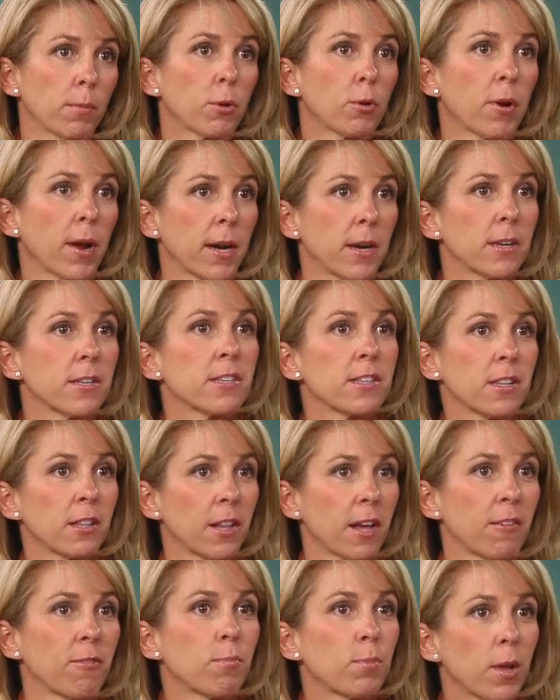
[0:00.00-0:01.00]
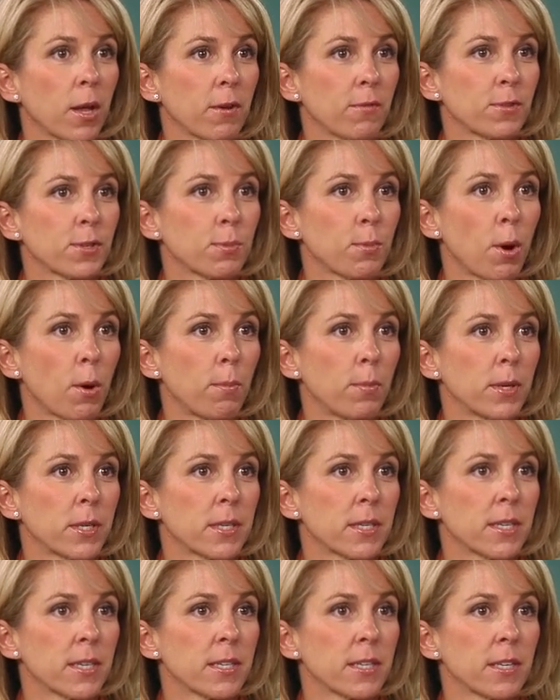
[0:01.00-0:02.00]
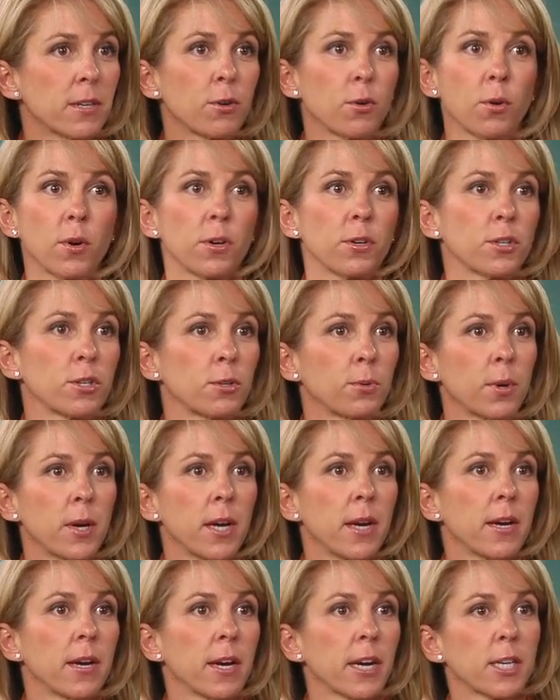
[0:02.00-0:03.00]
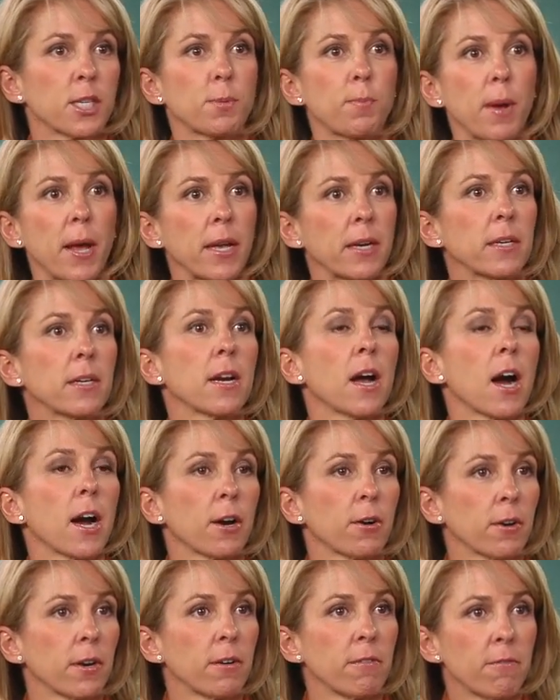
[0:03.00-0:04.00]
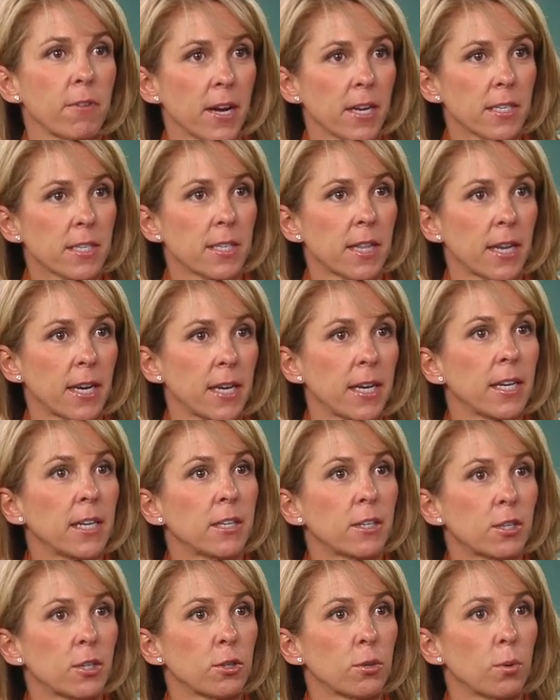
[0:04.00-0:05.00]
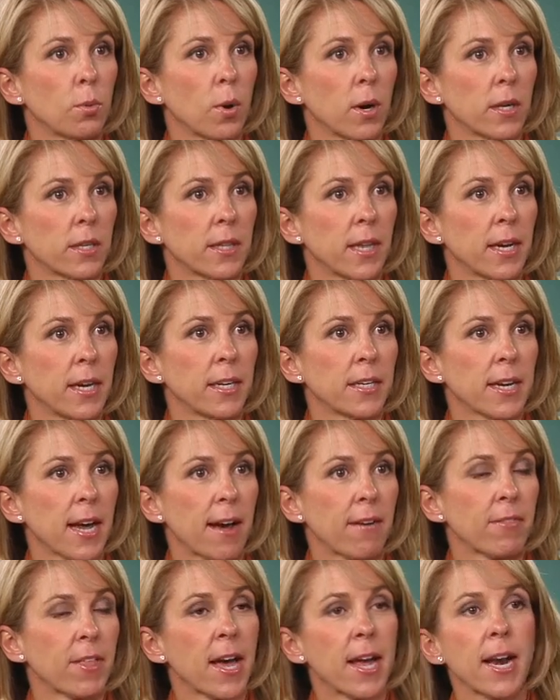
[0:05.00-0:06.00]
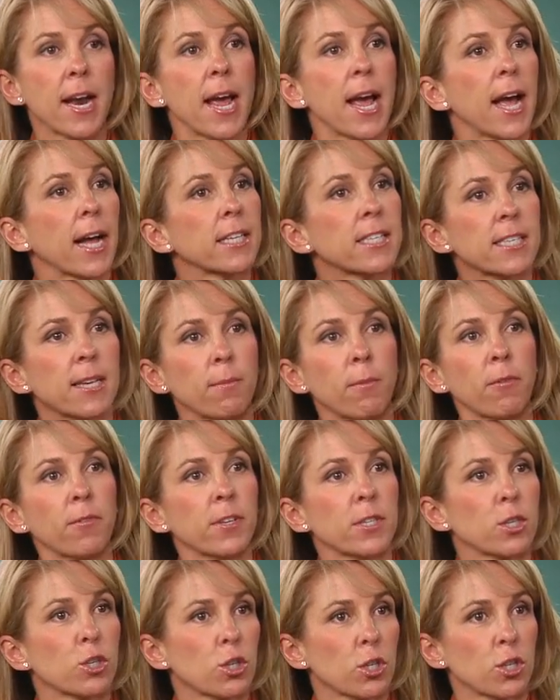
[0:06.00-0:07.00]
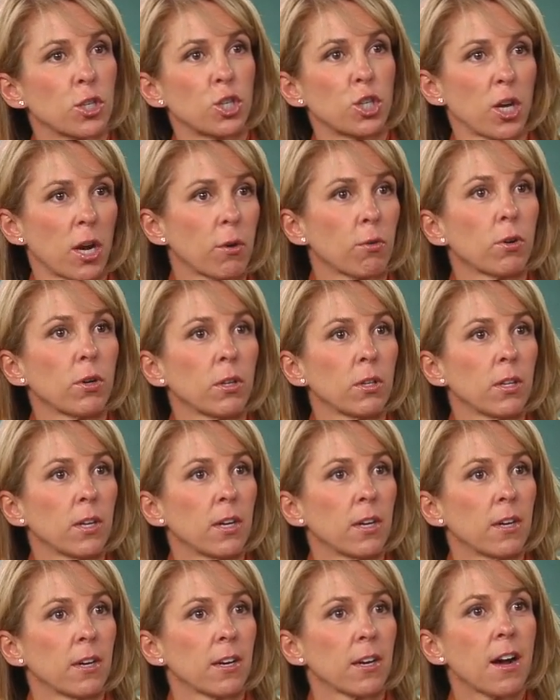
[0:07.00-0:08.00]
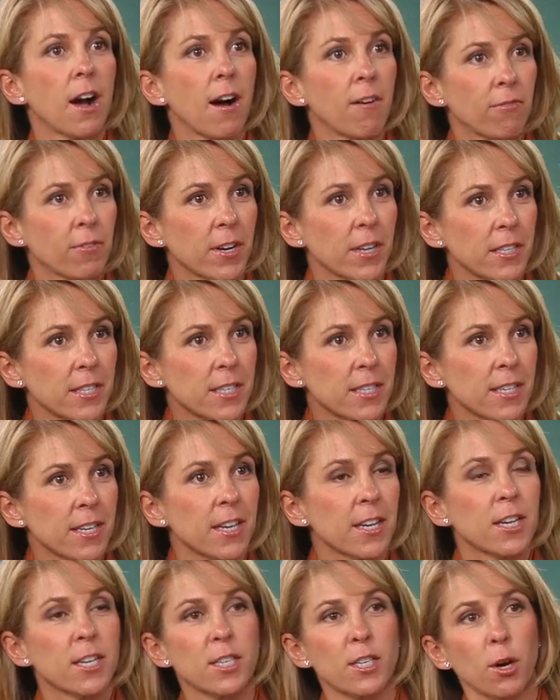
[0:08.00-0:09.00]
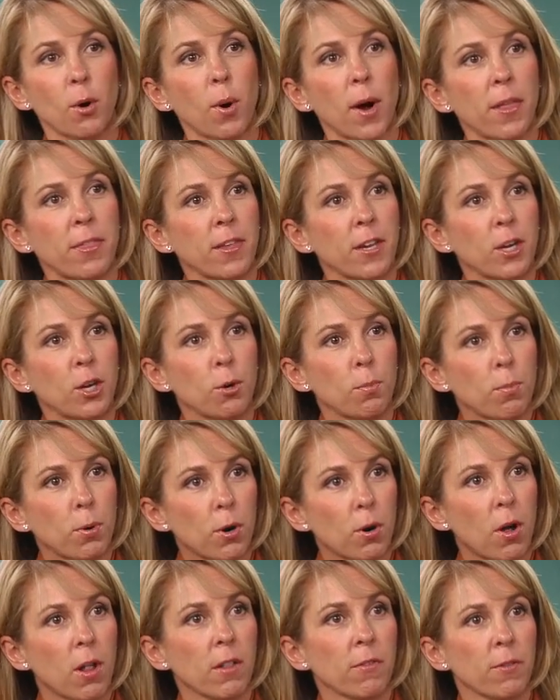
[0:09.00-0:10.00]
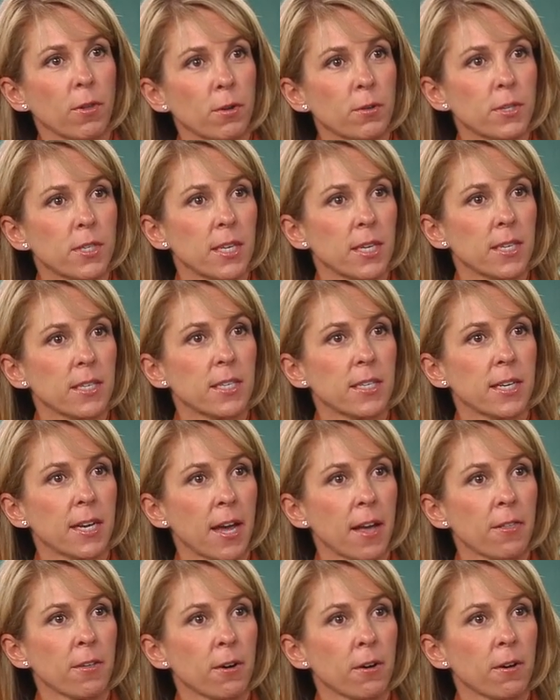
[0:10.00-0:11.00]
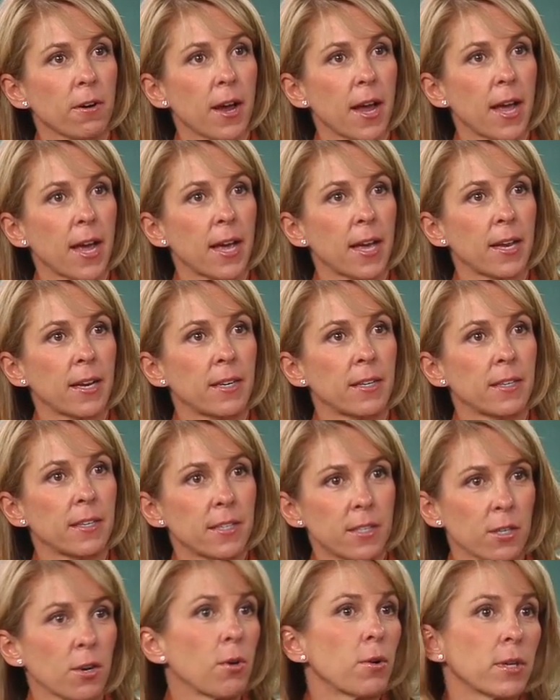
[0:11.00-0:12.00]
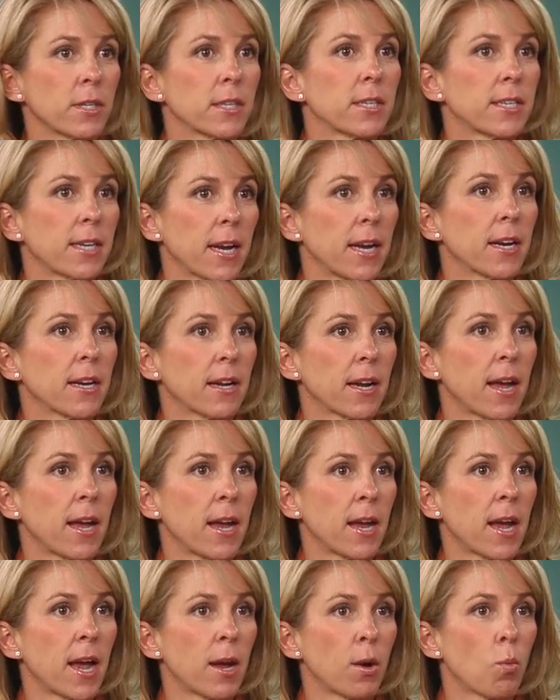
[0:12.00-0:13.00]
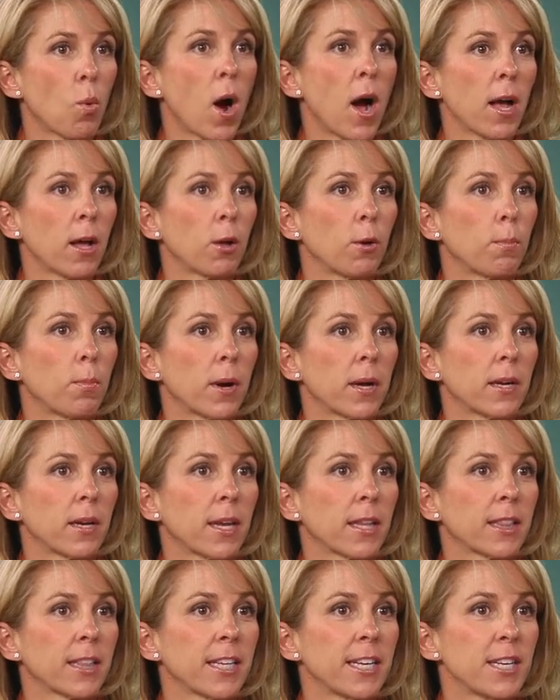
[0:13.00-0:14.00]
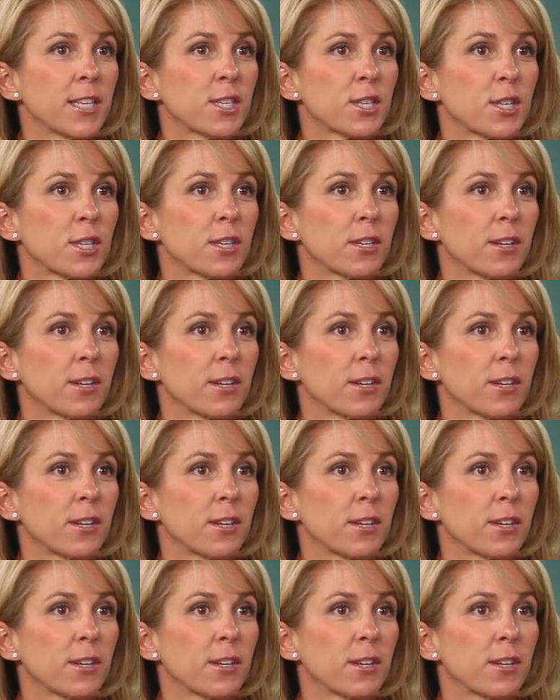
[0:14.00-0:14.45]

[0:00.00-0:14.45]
Credit is the lifeblood of small business, and in order to expand and hire and invest, they need to have that. And some of it's just general confidence. So I think you put all of those things together and it's going to take a while, but at least,